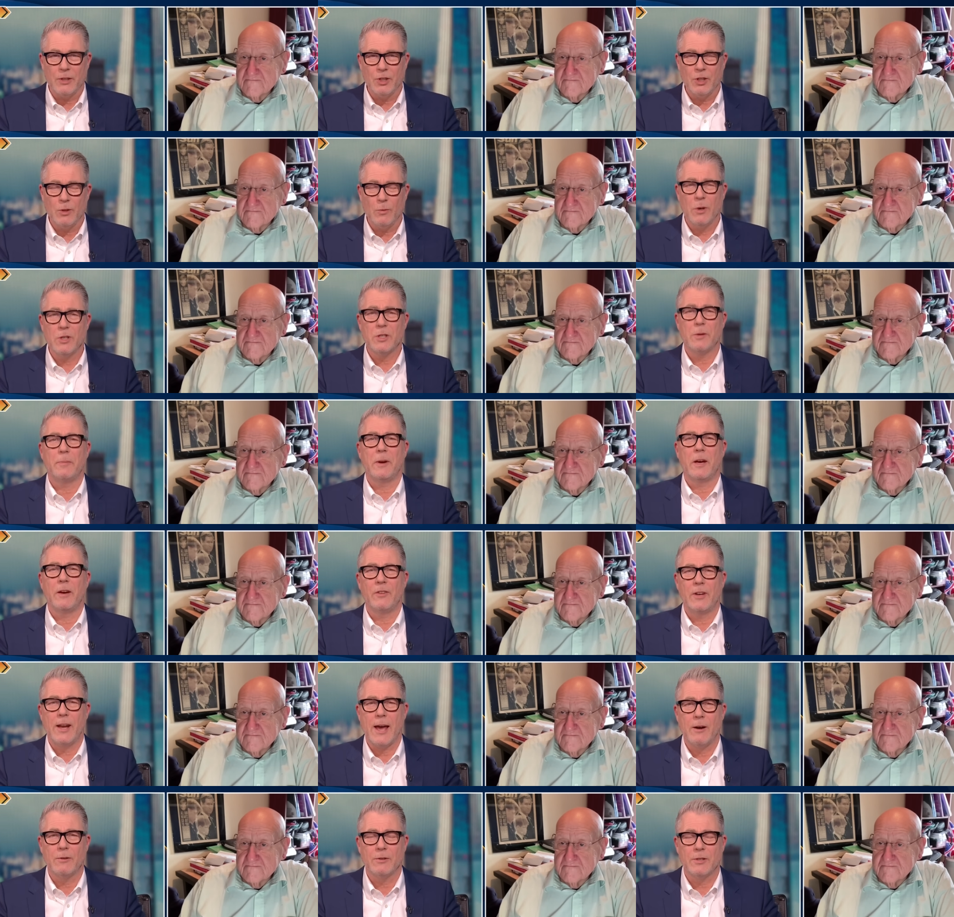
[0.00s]
Speaker 1: because she was a bit of an
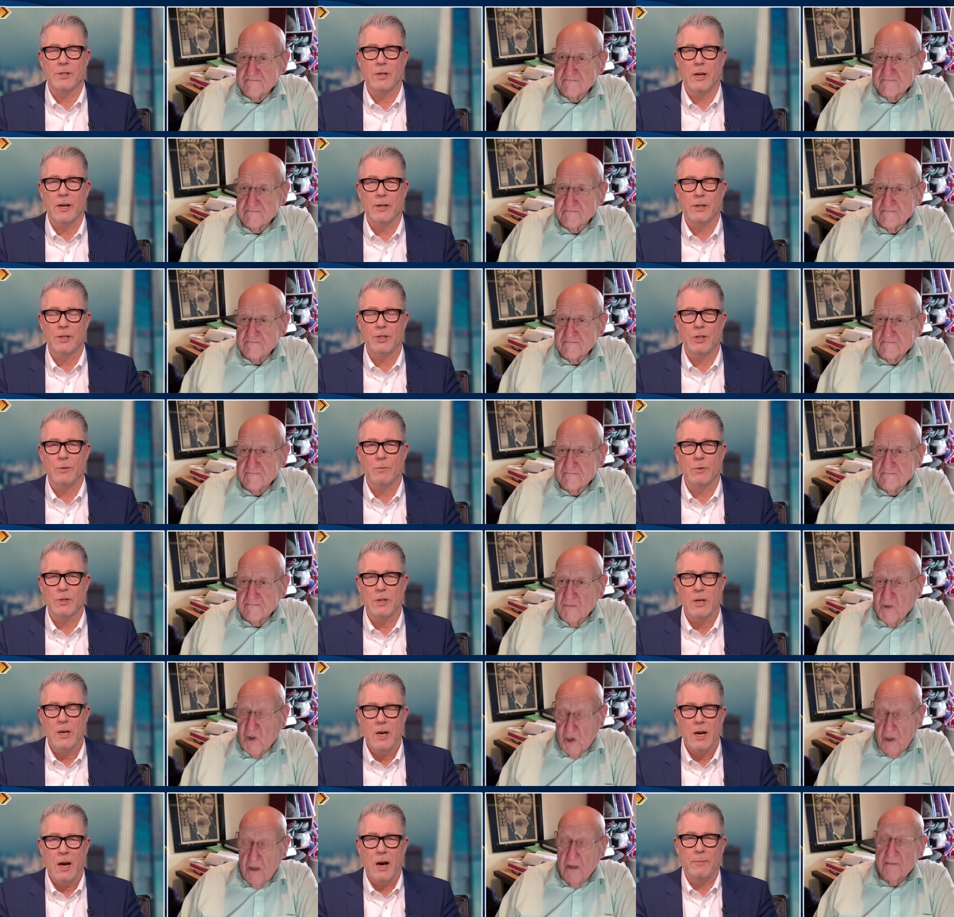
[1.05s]
outsider. She was,
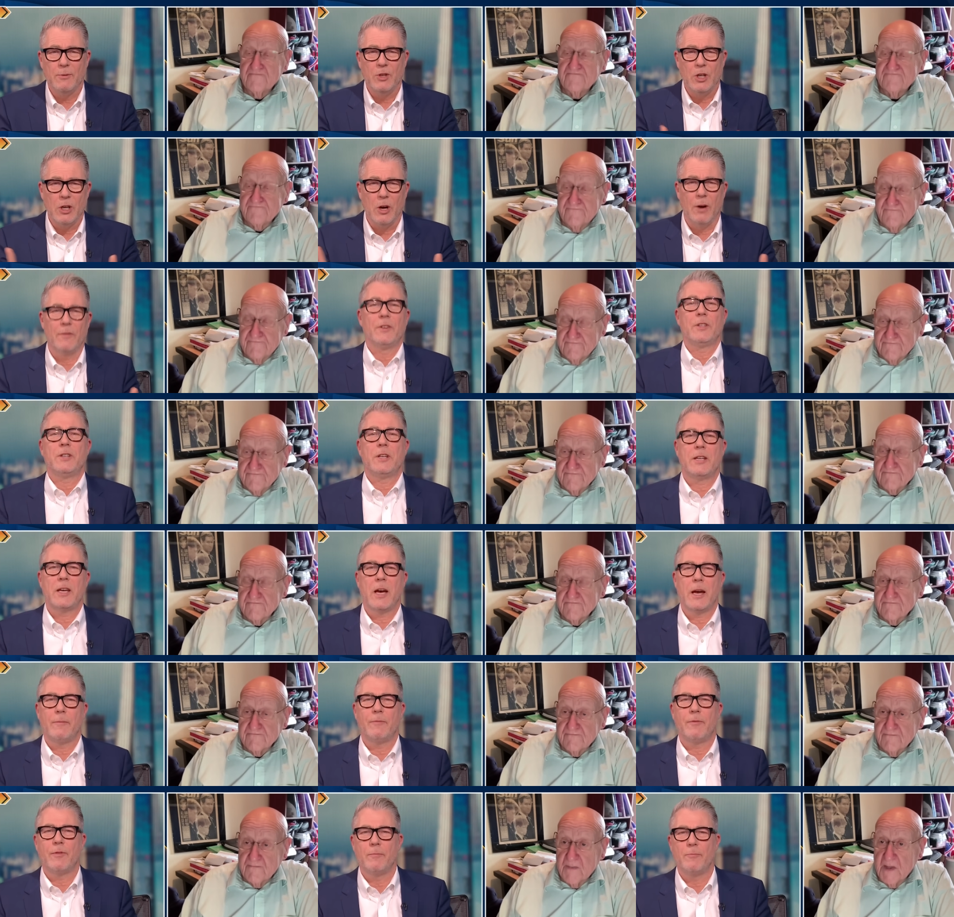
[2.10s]
sure. um, she obviously
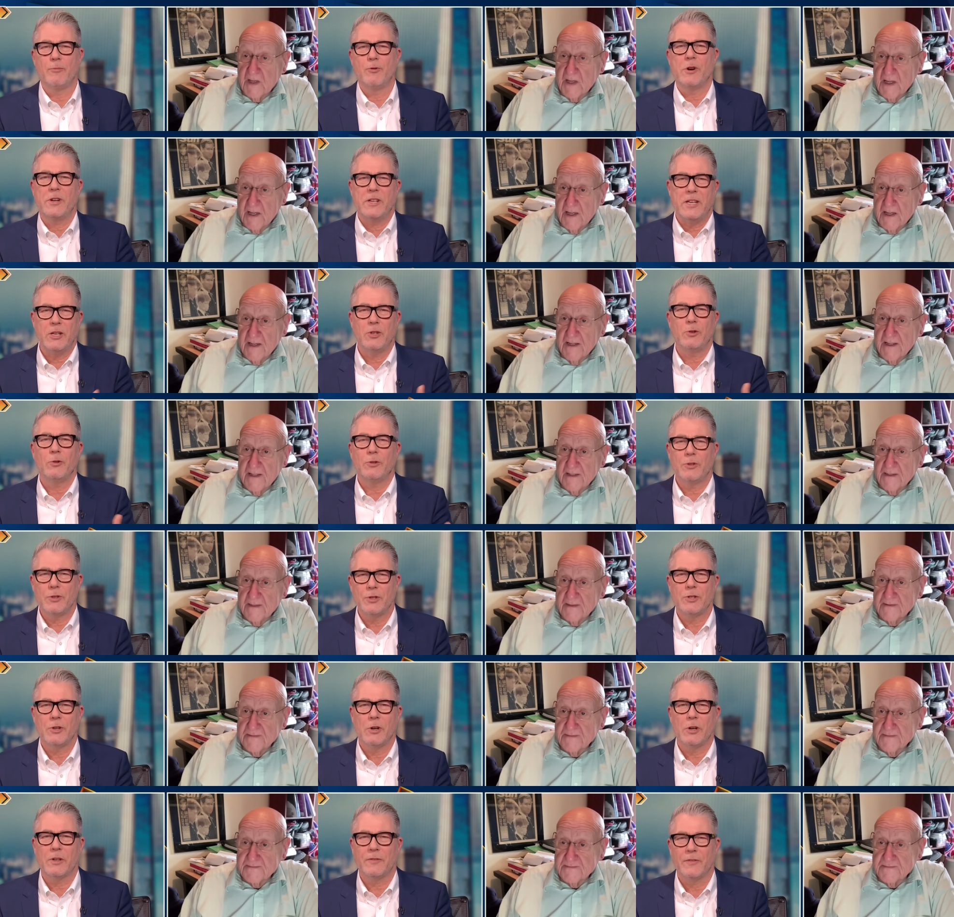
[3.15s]
came from pretty good
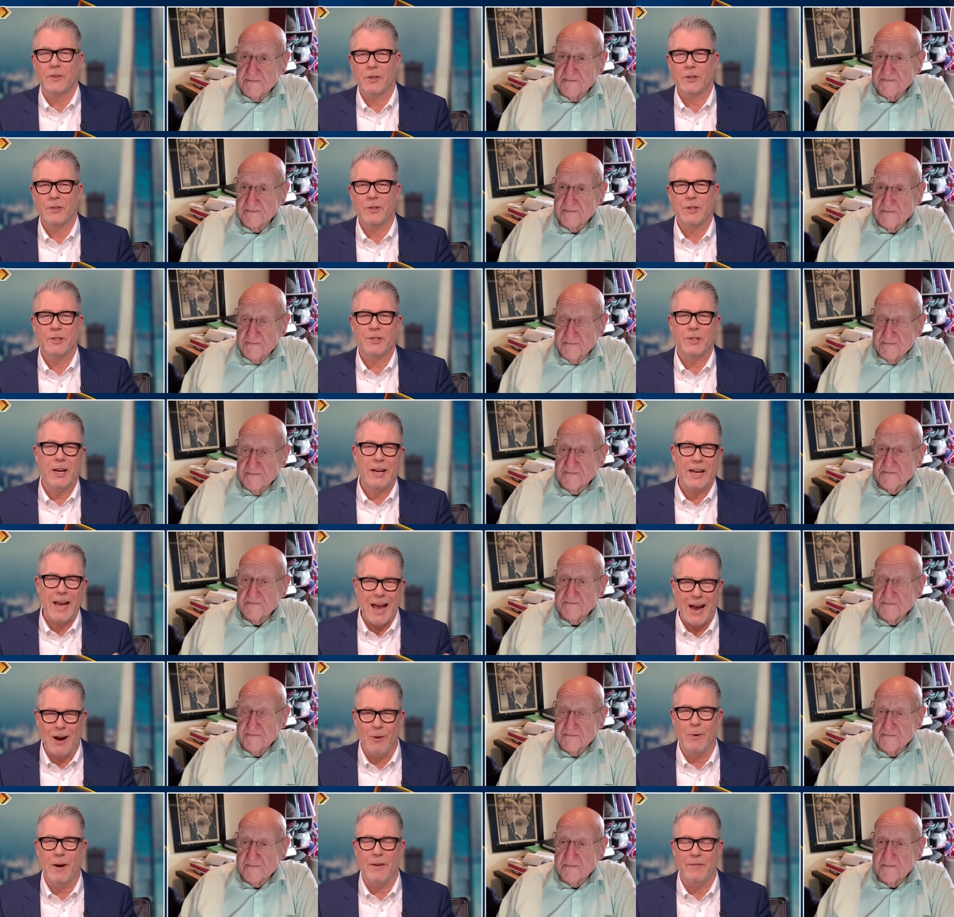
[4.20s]
stock, for goodness sake.
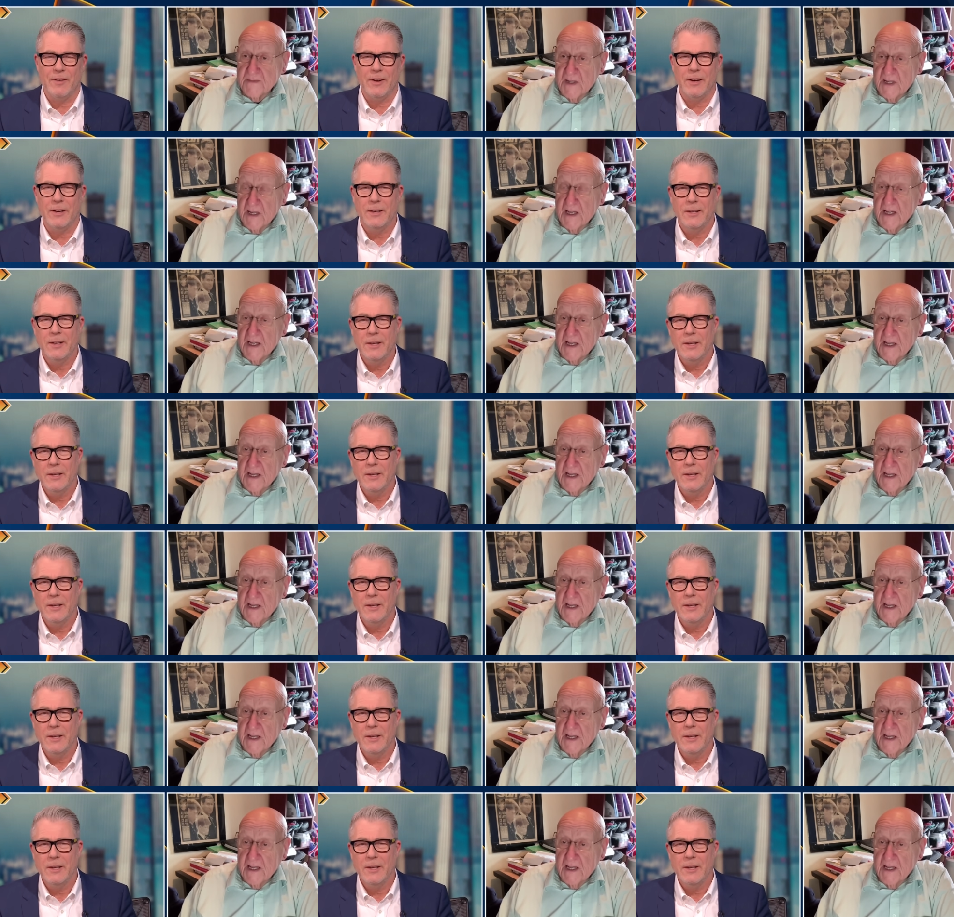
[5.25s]
However,